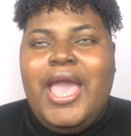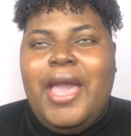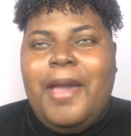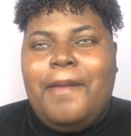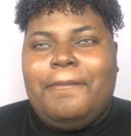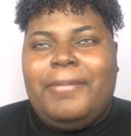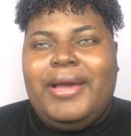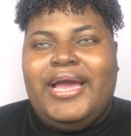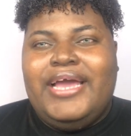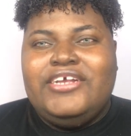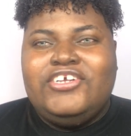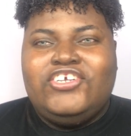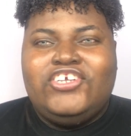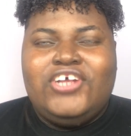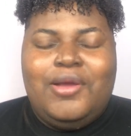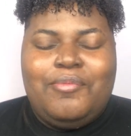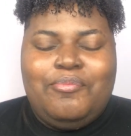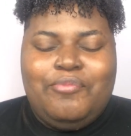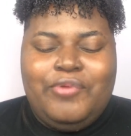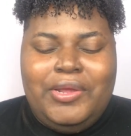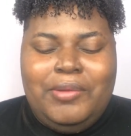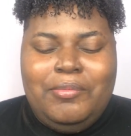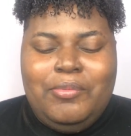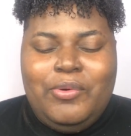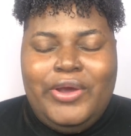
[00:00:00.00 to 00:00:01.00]
by
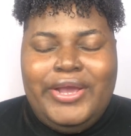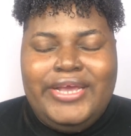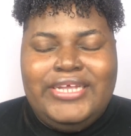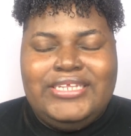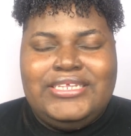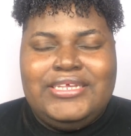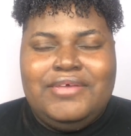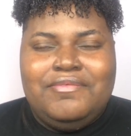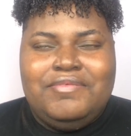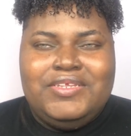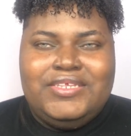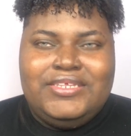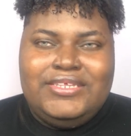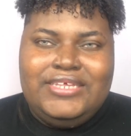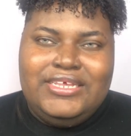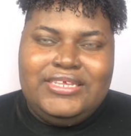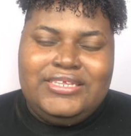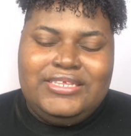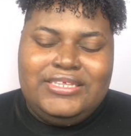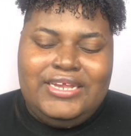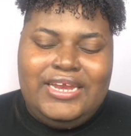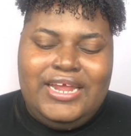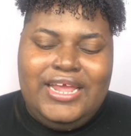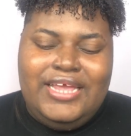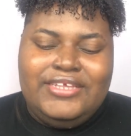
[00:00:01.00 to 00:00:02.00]
Shop Rainbow
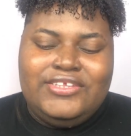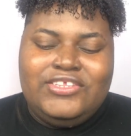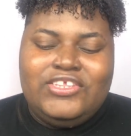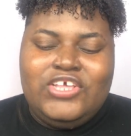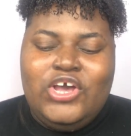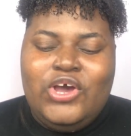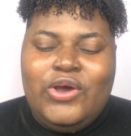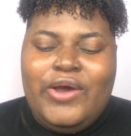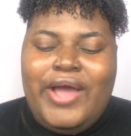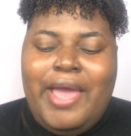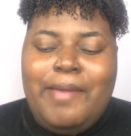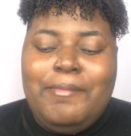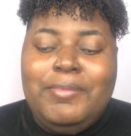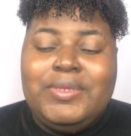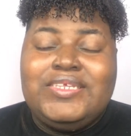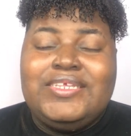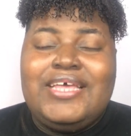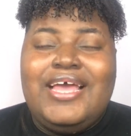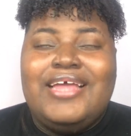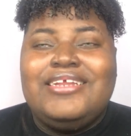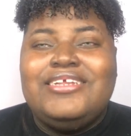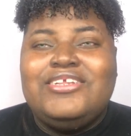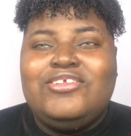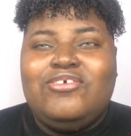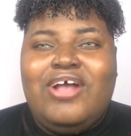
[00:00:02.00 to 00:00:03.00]
876 today. So I'm
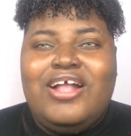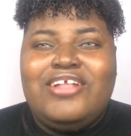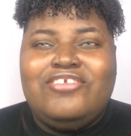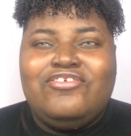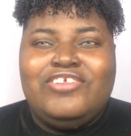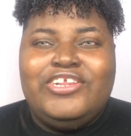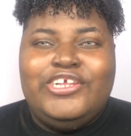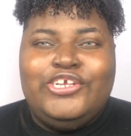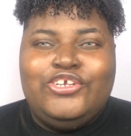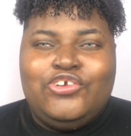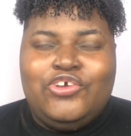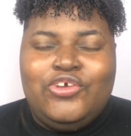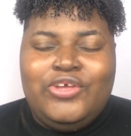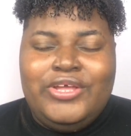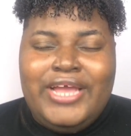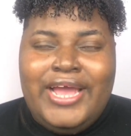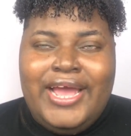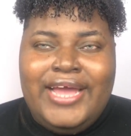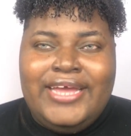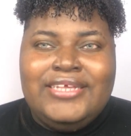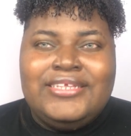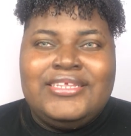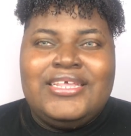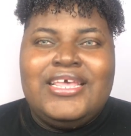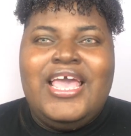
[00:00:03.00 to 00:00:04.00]
excited to actually show you
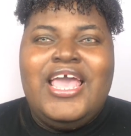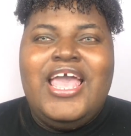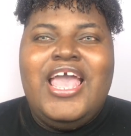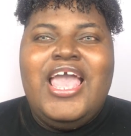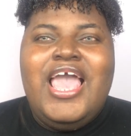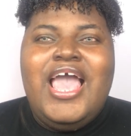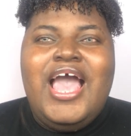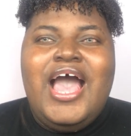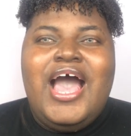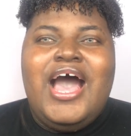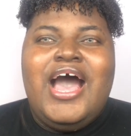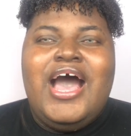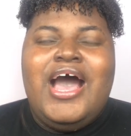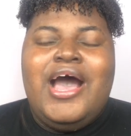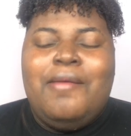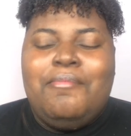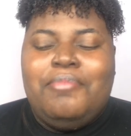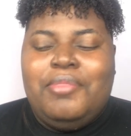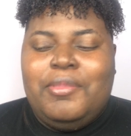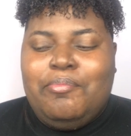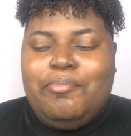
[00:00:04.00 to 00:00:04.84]
guys the